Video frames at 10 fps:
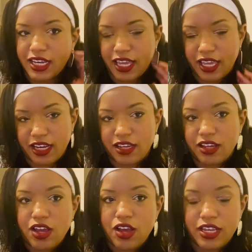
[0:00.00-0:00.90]
and
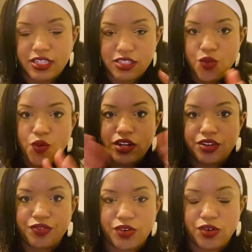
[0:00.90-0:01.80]
he's so
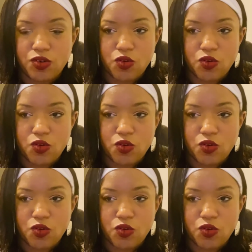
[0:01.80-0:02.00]
wonderful,